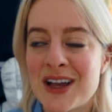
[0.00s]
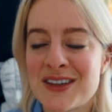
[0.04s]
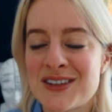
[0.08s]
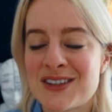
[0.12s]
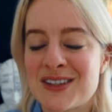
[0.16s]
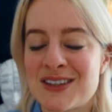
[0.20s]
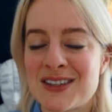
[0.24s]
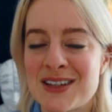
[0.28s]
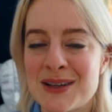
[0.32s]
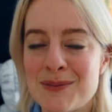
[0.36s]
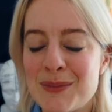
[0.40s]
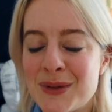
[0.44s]
a
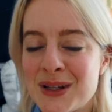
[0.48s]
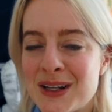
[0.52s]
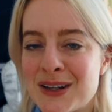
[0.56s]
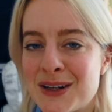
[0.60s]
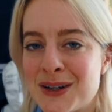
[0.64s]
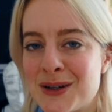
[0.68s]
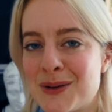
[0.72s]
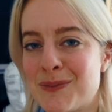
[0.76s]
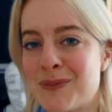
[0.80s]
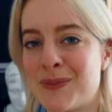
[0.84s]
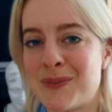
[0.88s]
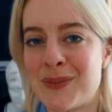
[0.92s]

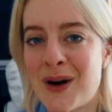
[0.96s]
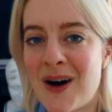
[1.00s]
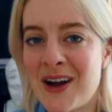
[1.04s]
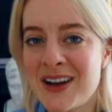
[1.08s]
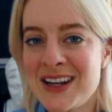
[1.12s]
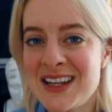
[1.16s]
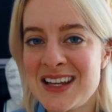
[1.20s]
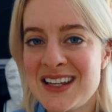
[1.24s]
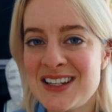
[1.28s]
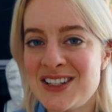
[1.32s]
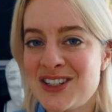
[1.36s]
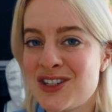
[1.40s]
similar
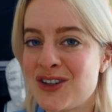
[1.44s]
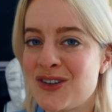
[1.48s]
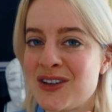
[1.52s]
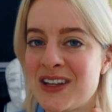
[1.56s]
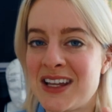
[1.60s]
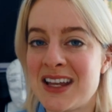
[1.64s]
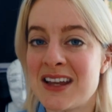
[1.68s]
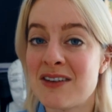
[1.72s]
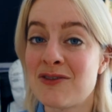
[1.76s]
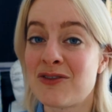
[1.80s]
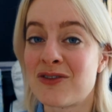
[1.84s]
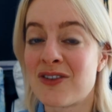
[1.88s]
body to
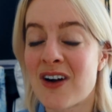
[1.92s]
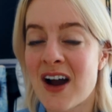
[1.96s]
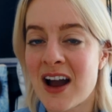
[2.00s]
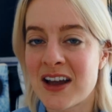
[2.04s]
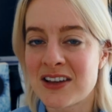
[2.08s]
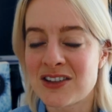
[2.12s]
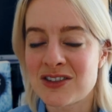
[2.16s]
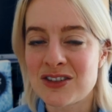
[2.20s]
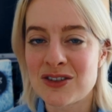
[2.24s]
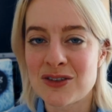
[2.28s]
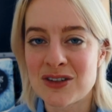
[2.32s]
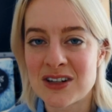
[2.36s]
give
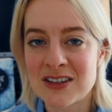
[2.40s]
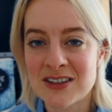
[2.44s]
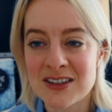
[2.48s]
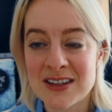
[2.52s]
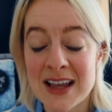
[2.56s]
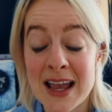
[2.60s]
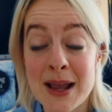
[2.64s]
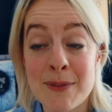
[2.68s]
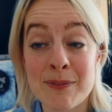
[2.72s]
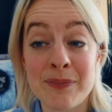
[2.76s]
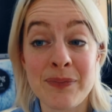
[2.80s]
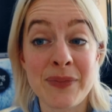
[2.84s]
rise to the
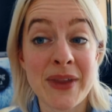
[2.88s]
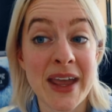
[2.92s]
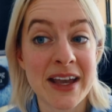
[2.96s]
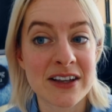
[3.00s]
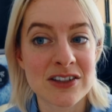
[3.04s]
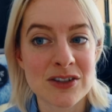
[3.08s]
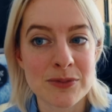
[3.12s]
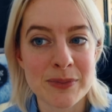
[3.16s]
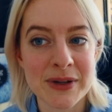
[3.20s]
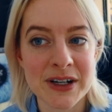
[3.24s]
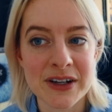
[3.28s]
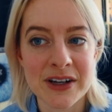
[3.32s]
same
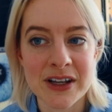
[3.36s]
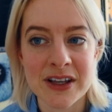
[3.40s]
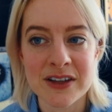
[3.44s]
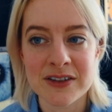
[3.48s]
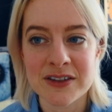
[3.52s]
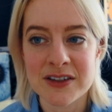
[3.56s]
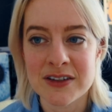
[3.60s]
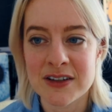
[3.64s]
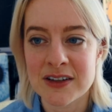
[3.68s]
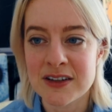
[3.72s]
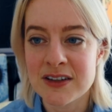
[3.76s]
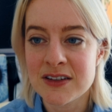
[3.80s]

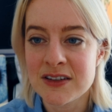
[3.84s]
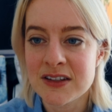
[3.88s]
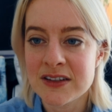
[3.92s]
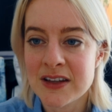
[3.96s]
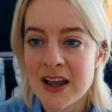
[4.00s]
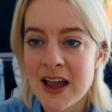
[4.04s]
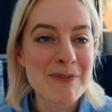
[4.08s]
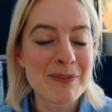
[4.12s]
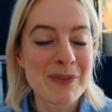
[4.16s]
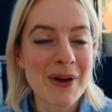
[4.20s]
experiences.